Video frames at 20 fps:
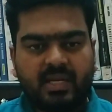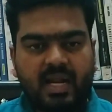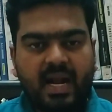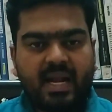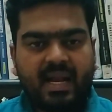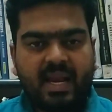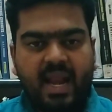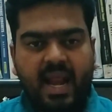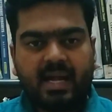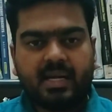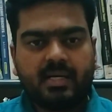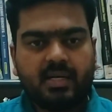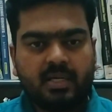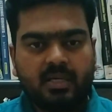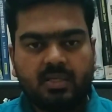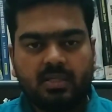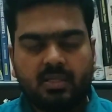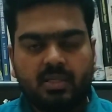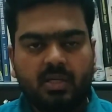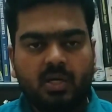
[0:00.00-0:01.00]

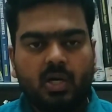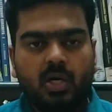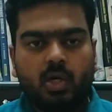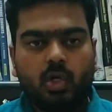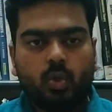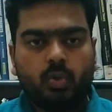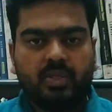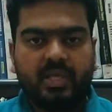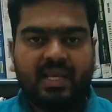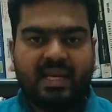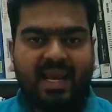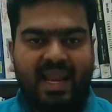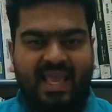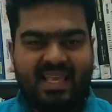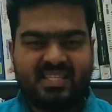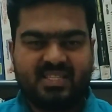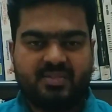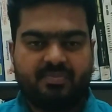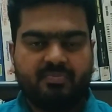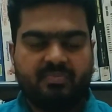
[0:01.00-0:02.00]
attracted to the
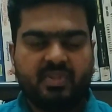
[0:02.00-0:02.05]
class.